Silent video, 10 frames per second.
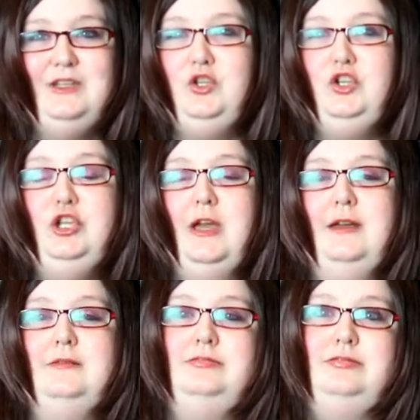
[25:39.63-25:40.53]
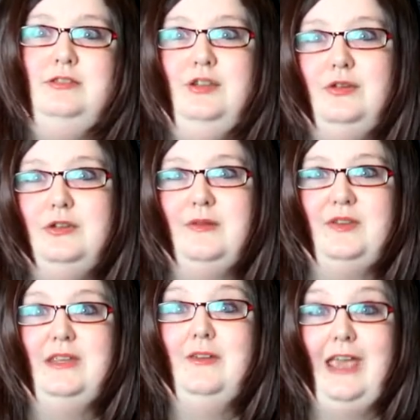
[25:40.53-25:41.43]
You can do
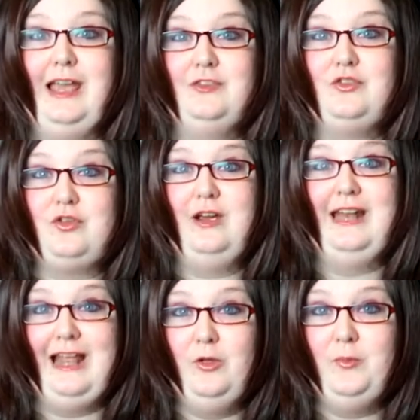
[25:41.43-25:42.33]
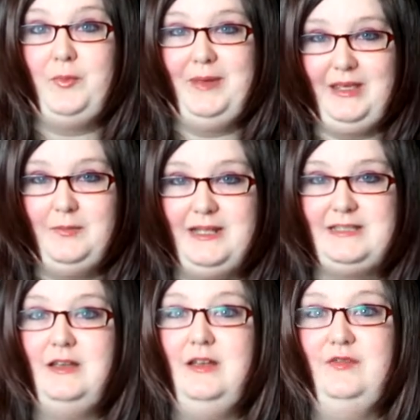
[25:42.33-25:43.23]
everything you can to try and help make it
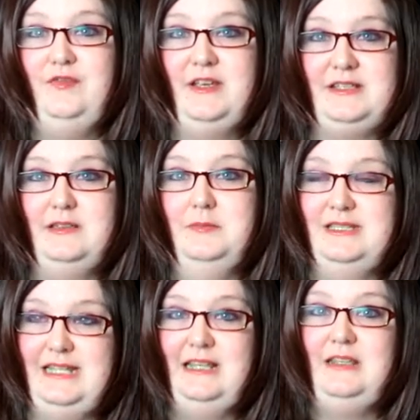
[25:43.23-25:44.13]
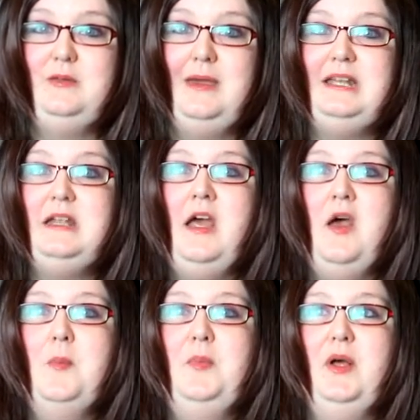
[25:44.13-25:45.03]
better and fix the mistake that you made,
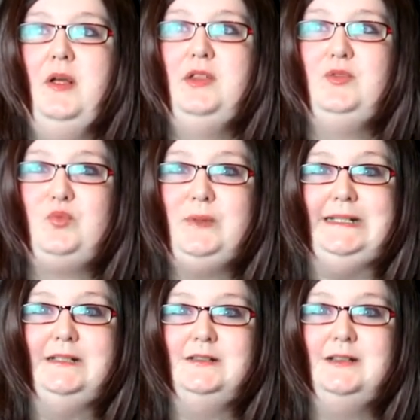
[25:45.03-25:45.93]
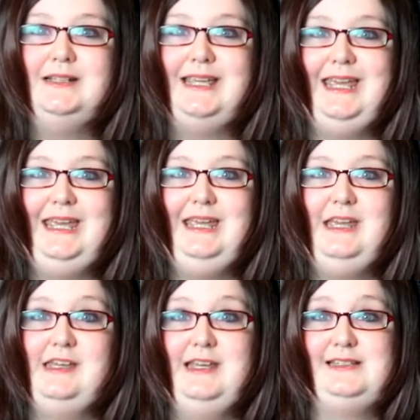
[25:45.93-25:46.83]
but the real
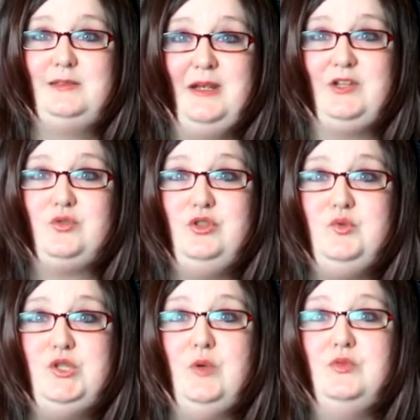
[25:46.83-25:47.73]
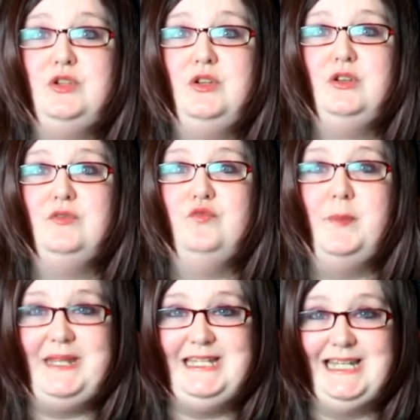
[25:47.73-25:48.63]
key is to make sure you don't
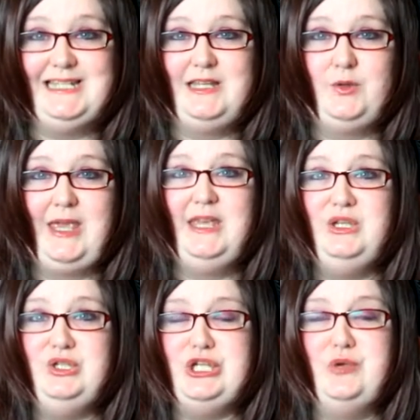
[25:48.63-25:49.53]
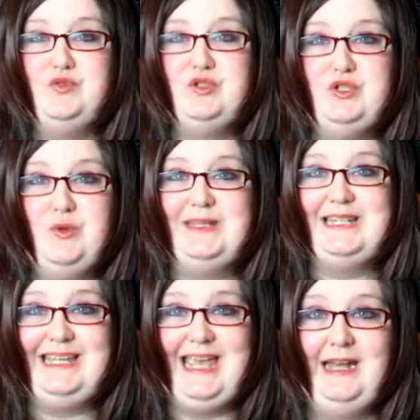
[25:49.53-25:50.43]
repeat it, okay? don't do
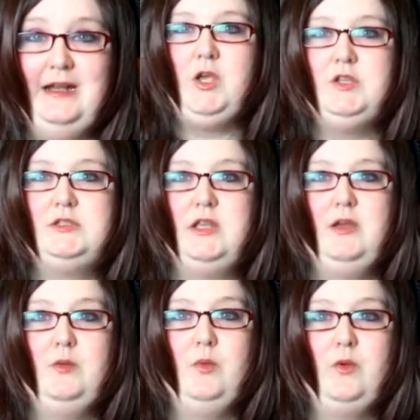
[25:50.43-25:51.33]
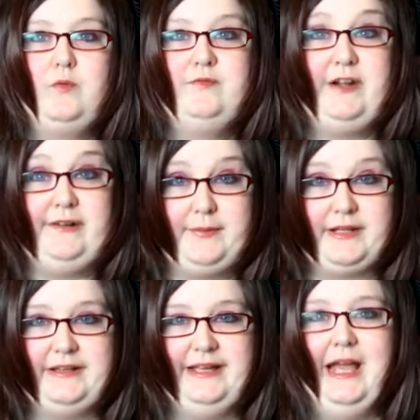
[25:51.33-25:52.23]
it again. So, very
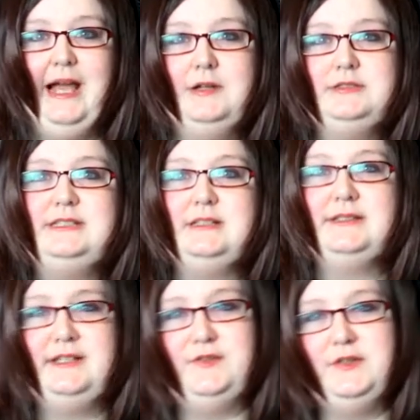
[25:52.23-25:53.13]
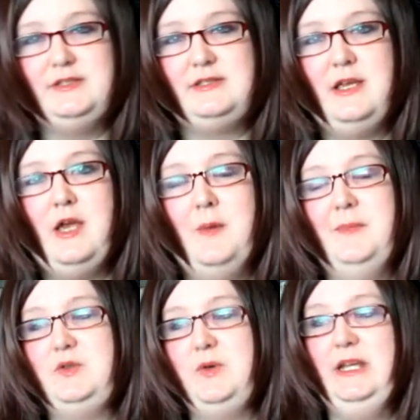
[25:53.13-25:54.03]
quickly, how to tell the difference
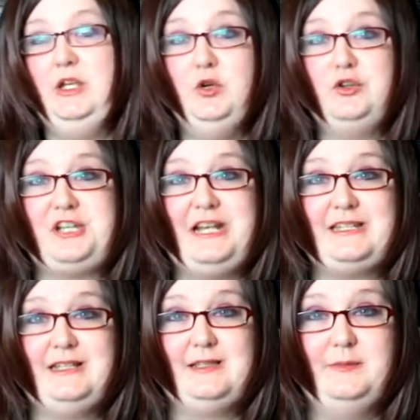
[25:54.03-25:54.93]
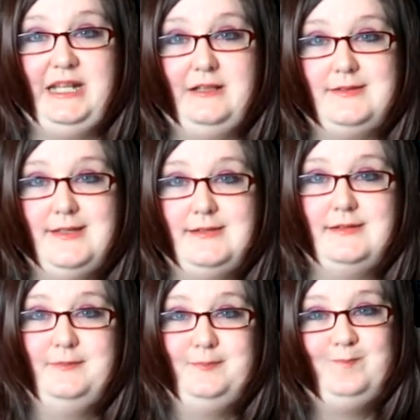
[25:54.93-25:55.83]
between your shit and somebody
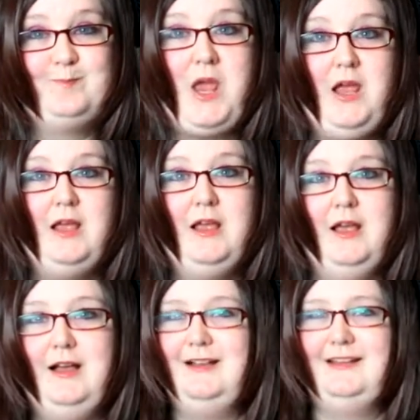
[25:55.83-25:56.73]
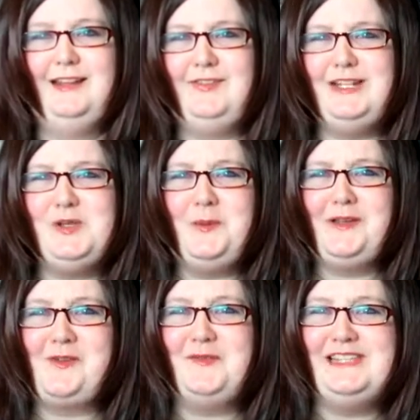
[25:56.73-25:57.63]
else's. Lovely topic
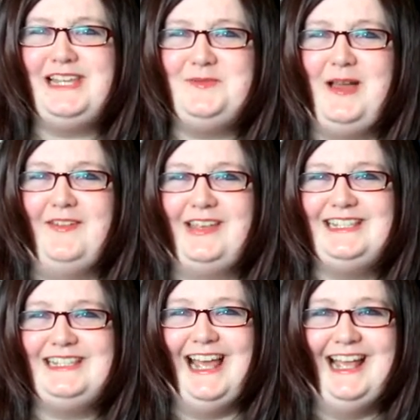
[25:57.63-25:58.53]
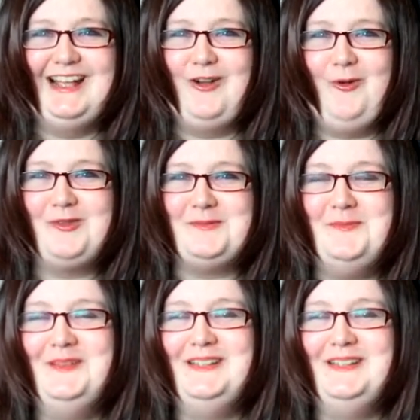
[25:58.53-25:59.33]
of conversation we're having, isn't it? Awesome.